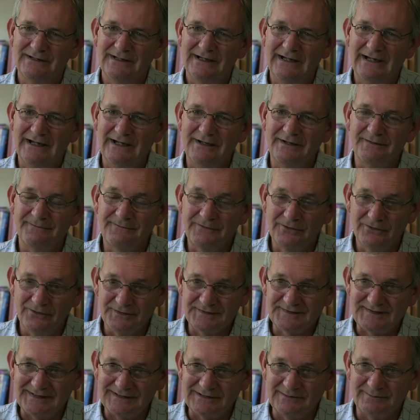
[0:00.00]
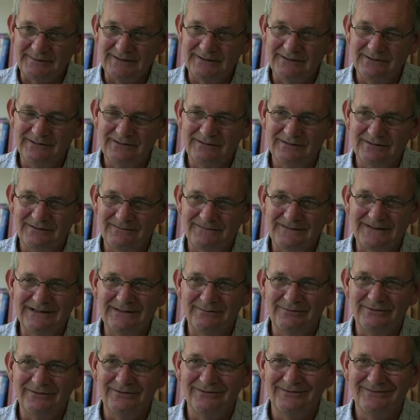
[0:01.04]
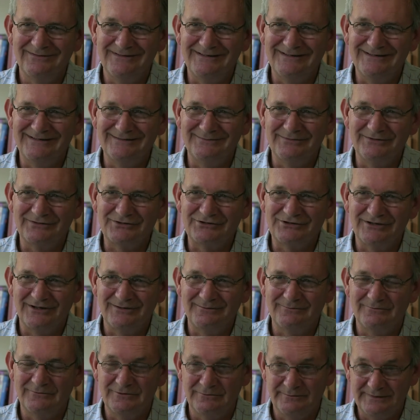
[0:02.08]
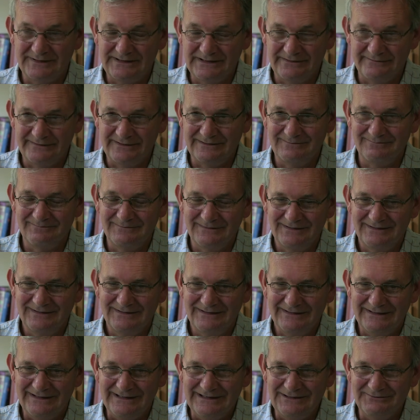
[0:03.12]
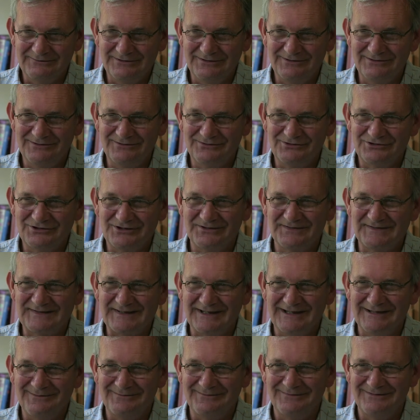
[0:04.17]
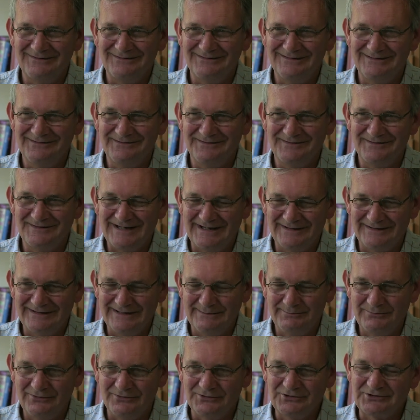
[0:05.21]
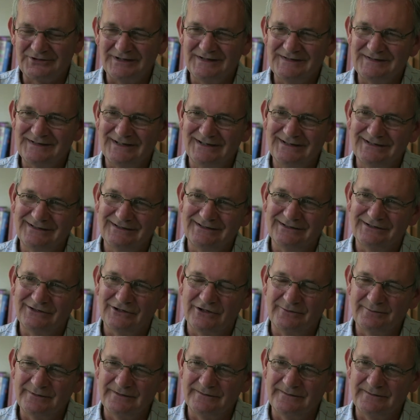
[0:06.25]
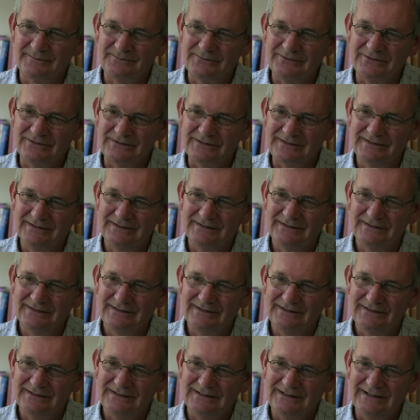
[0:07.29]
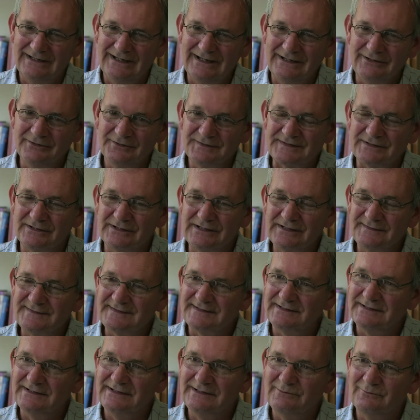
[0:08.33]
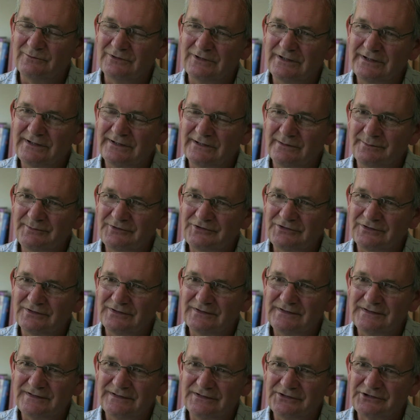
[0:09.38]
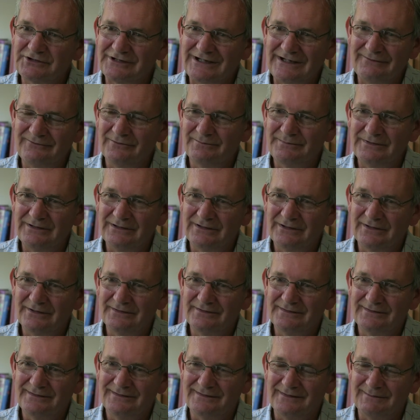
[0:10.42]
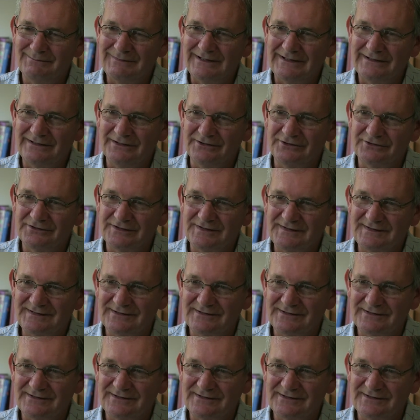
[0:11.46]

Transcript: And of course, that'll be available in the bookshop. We'll be giving anyone who shows up, who's had their portrait taken, a copy of the book. And also it gives the work an opportunity to travel beyond the Black Country.